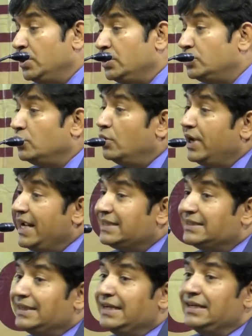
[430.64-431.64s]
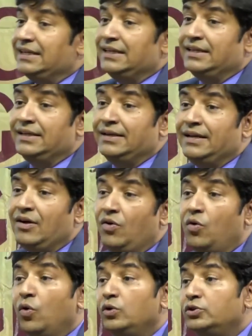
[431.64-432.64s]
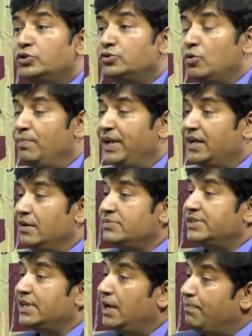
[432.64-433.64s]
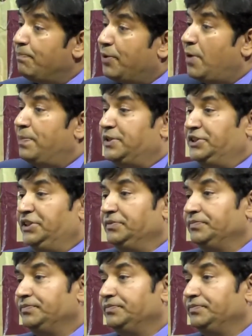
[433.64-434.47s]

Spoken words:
So it also becomes a property.